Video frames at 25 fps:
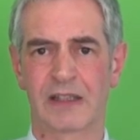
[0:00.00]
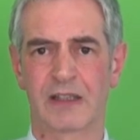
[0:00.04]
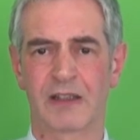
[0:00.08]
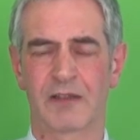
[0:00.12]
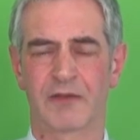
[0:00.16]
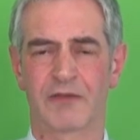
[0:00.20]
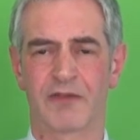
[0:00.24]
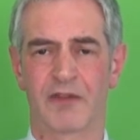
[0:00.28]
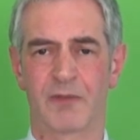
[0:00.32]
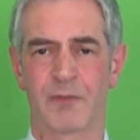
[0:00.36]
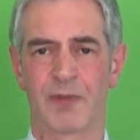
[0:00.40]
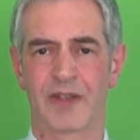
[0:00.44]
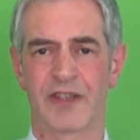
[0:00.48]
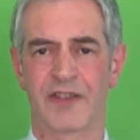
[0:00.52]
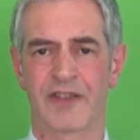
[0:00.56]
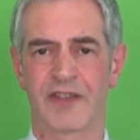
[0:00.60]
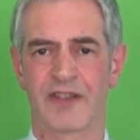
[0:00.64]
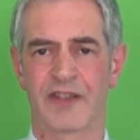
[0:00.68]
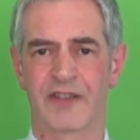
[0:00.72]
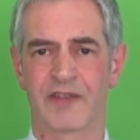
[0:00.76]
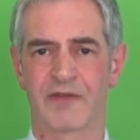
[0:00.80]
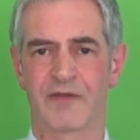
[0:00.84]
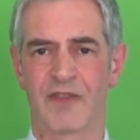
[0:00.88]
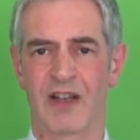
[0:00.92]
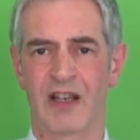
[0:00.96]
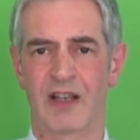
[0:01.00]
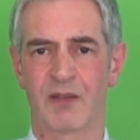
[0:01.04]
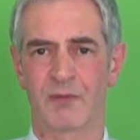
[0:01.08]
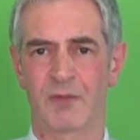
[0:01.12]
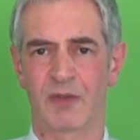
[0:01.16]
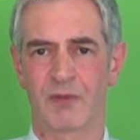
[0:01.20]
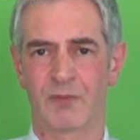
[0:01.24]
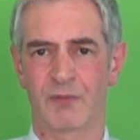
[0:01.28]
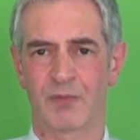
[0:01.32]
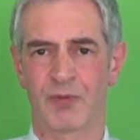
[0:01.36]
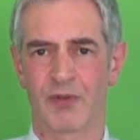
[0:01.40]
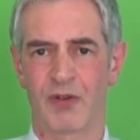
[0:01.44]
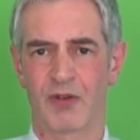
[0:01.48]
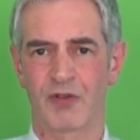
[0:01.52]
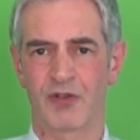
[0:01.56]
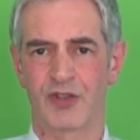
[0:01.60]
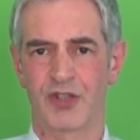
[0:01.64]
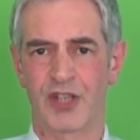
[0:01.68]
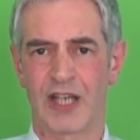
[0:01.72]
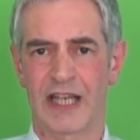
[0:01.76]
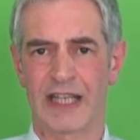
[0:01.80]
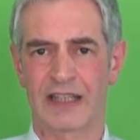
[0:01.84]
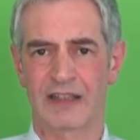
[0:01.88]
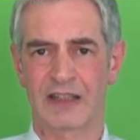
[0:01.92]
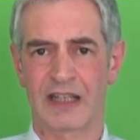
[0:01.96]
For a business development
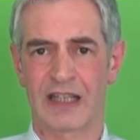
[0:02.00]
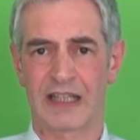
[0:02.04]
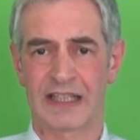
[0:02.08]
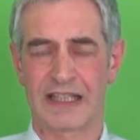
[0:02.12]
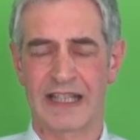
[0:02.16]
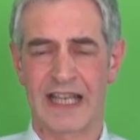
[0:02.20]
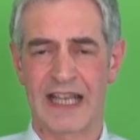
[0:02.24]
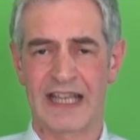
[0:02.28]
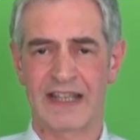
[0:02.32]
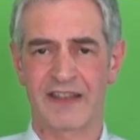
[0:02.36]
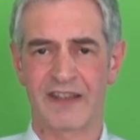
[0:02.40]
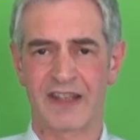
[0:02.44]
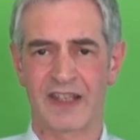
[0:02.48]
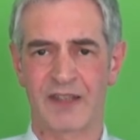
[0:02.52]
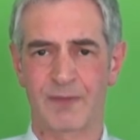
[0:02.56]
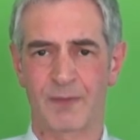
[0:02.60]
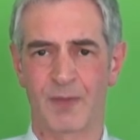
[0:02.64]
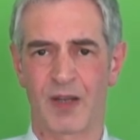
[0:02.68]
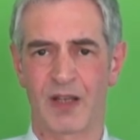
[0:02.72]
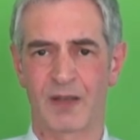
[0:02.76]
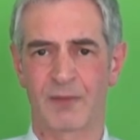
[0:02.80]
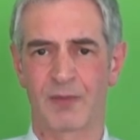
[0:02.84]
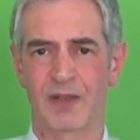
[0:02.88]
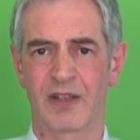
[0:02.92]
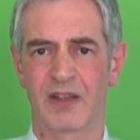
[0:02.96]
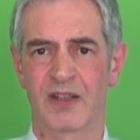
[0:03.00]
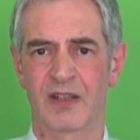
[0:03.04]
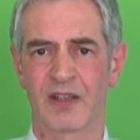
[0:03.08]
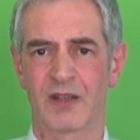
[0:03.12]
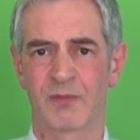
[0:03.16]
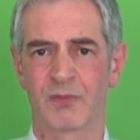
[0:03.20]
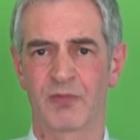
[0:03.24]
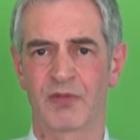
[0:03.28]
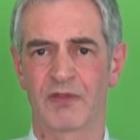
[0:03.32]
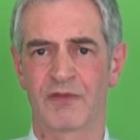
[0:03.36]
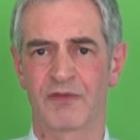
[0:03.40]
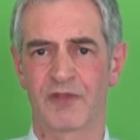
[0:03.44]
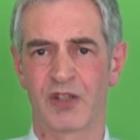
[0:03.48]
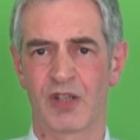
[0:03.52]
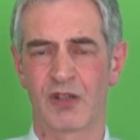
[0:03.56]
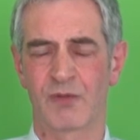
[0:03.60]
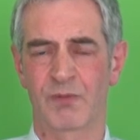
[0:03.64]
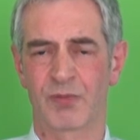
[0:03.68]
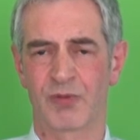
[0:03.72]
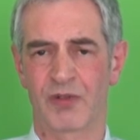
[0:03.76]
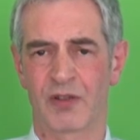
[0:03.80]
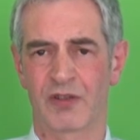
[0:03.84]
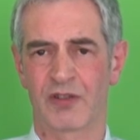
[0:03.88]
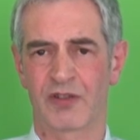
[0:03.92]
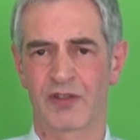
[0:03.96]
project, again, this might be the number of new
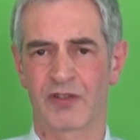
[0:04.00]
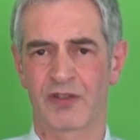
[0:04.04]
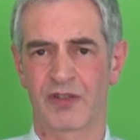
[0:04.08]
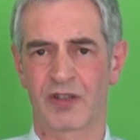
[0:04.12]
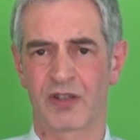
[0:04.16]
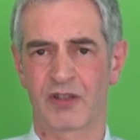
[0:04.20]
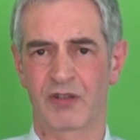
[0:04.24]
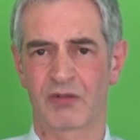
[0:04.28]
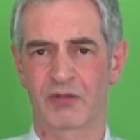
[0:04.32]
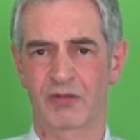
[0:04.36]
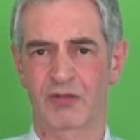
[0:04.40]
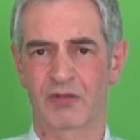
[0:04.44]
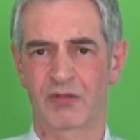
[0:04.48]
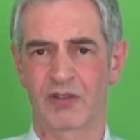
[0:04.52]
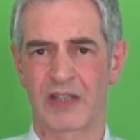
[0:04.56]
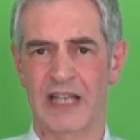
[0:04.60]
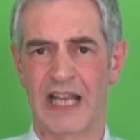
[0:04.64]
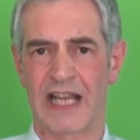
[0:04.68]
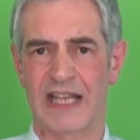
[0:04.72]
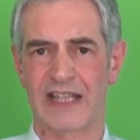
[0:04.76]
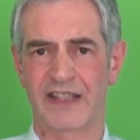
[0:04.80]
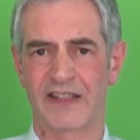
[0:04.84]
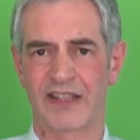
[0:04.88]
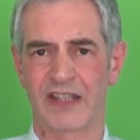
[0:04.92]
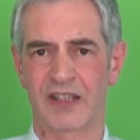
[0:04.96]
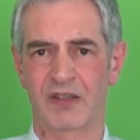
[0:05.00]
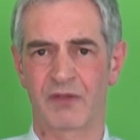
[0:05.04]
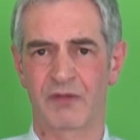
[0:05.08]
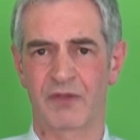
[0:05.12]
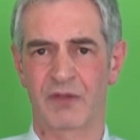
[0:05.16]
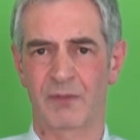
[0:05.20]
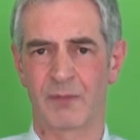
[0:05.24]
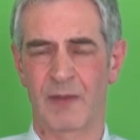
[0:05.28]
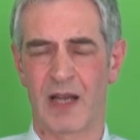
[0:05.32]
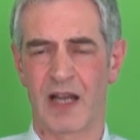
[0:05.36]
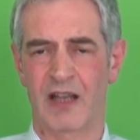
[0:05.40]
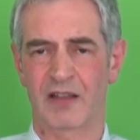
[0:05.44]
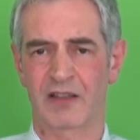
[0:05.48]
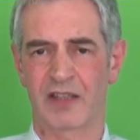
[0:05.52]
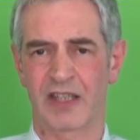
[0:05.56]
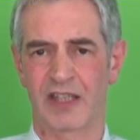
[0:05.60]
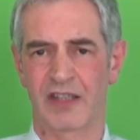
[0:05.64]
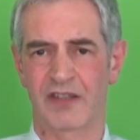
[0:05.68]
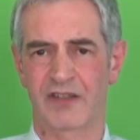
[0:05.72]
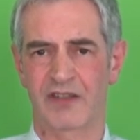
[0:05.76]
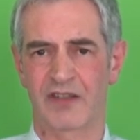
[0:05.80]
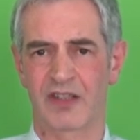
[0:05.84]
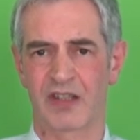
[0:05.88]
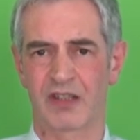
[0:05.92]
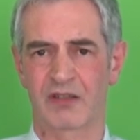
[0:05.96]
products that you're creating or the
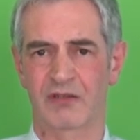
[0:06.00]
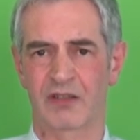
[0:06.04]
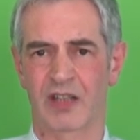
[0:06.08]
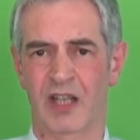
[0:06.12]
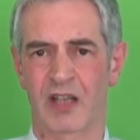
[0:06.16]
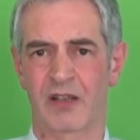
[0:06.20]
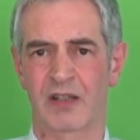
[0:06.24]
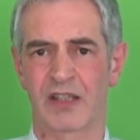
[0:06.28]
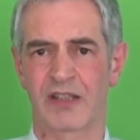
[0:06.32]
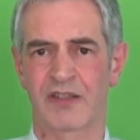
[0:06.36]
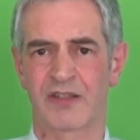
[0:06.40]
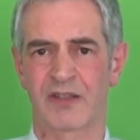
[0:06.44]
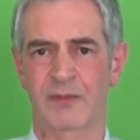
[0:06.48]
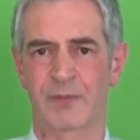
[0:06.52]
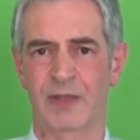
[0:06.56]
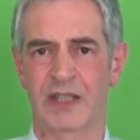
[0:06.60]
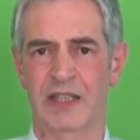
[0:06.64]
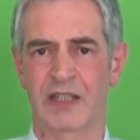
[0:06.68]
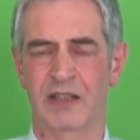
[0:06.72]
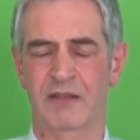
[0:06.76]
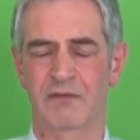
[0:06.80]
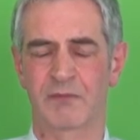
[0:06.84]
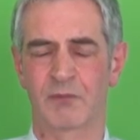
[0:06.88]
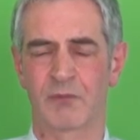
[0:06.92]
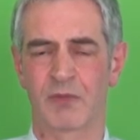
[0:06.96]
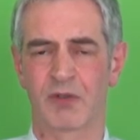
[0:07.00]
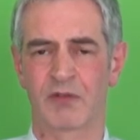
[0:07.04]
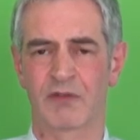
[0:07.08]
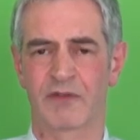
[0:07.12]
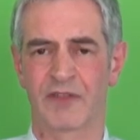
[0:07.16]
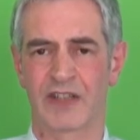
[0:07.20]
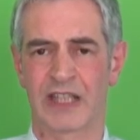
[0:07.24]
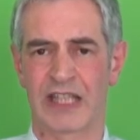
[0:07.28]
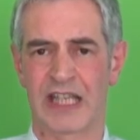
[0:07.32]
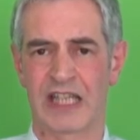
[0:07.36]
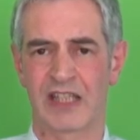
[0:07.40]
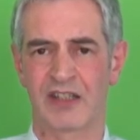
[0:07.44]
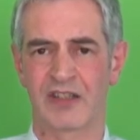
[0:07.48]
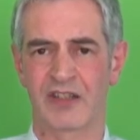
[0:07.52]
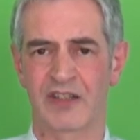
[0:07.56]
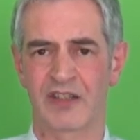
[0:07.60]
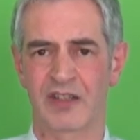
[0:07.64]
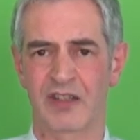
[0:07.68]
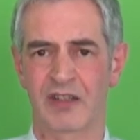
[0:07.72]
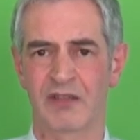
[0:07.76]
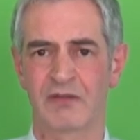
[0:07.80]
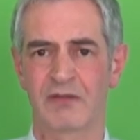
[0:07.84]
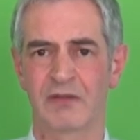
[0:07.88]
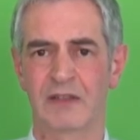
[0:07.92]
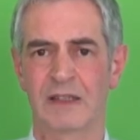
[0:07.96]
markets that you're going to be moving
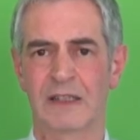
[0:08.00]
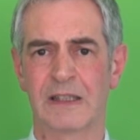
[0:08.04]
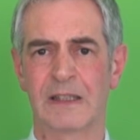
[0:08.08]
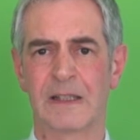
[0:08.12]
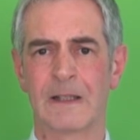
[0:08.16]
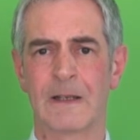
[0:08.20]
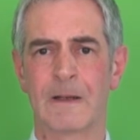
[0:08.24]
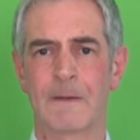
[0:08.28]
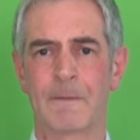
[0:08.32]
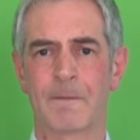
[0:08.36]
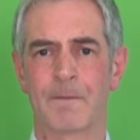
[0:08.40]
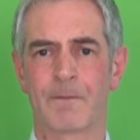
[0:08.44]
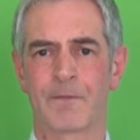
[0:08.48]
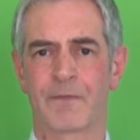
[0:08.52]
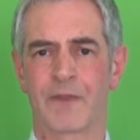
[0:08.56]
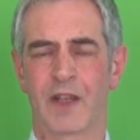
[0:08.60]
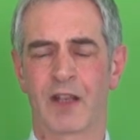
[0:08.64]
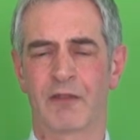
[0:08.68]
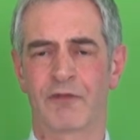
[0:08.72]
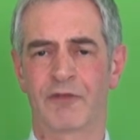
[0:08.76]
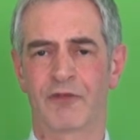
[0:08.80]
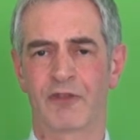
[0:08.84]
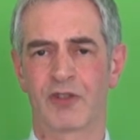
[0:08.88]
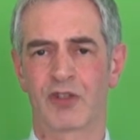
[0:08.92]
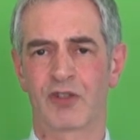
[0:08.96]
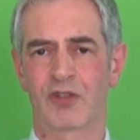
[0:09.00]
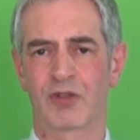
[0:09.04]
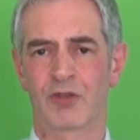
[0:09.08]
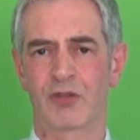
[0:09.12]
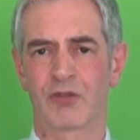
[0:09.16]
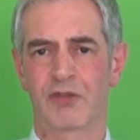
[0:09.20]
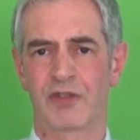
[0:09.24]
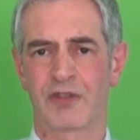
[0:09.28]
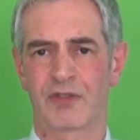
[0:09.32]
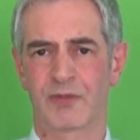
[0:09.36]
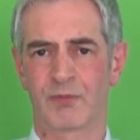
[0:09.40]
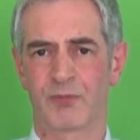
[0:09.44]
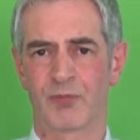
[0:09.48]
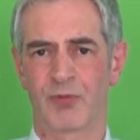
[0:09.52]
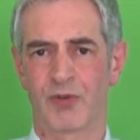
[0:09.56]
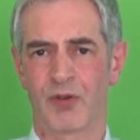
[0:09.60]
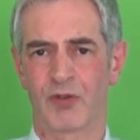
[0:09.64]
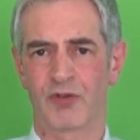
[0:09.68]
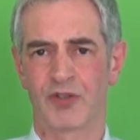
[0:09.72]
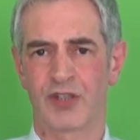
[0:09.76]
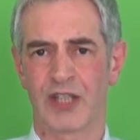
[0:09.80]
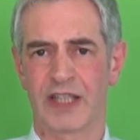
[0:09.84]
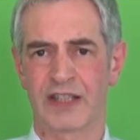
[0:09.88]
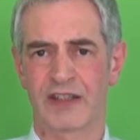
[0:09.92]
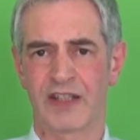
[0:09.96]
into. And for a tourism
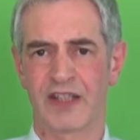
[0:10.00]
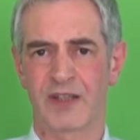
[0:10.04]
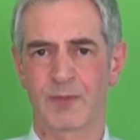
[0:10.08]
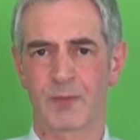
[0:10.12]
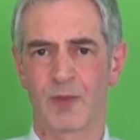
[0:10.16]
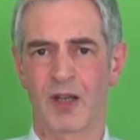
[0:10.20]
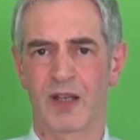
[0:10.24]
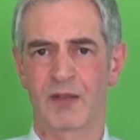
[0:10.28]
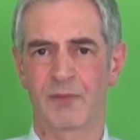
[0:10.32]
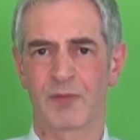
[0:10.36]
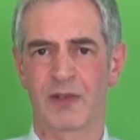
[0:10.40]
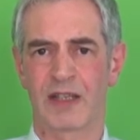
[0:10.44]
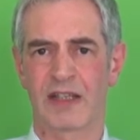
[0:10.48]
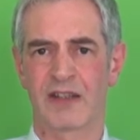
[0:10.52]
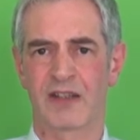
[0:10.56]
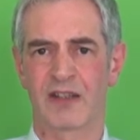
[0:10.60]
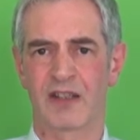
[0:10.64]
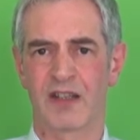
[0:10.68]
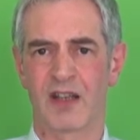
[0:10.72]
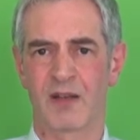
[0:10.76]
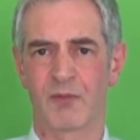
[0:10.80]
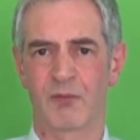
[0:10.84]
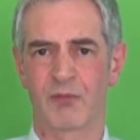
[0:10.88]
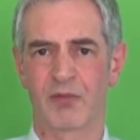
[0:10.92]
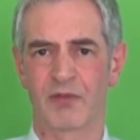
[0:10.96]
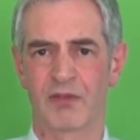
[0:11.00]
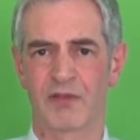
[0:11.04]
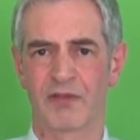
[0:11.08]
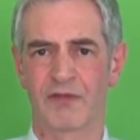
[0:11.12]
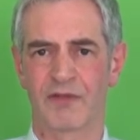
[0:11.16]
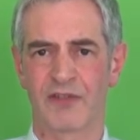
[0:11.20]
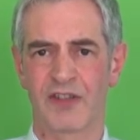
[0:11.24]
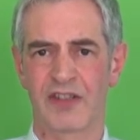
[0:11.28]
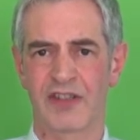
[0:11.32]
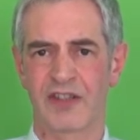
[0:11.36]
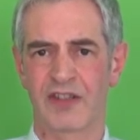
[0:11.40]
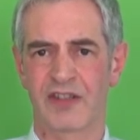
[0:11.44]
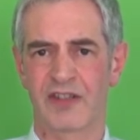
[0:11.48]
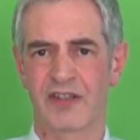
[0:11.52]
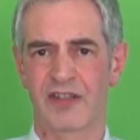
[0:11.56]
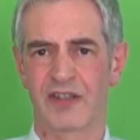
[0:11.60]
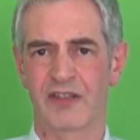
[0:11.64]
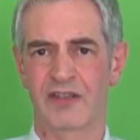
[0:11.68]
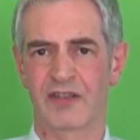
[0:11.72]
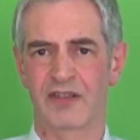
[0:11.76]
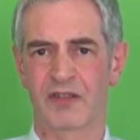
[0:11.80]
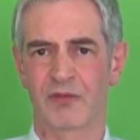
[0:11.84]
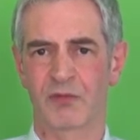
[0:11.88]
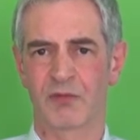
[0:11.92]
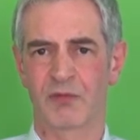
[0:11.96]
project, this might be the number of
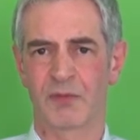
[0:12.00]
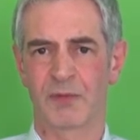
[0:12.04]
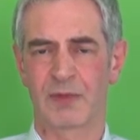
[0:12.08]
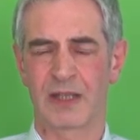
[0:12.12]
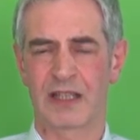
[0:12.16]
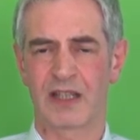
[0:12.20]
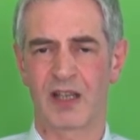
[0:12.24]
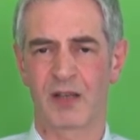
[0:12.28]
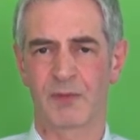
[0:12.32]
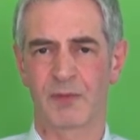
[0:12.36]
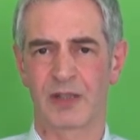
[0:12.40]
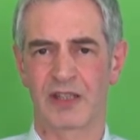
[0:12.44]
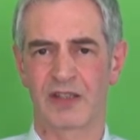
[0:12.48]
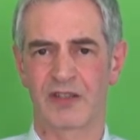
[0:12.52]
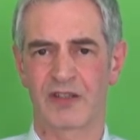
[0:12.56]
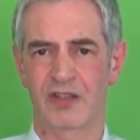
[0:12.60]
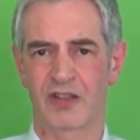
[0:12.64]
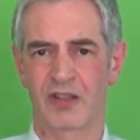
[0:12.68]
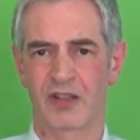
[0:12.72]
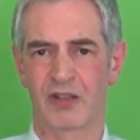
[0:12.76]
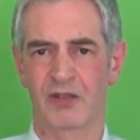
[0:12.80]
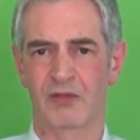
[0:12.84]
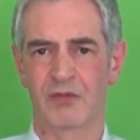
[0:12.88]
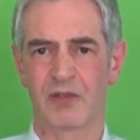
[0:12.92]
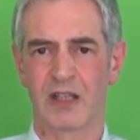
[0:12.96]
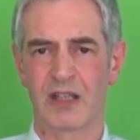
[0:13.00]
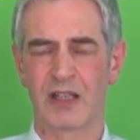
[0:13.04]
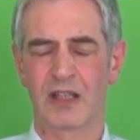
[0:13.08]
visitors that will be coming to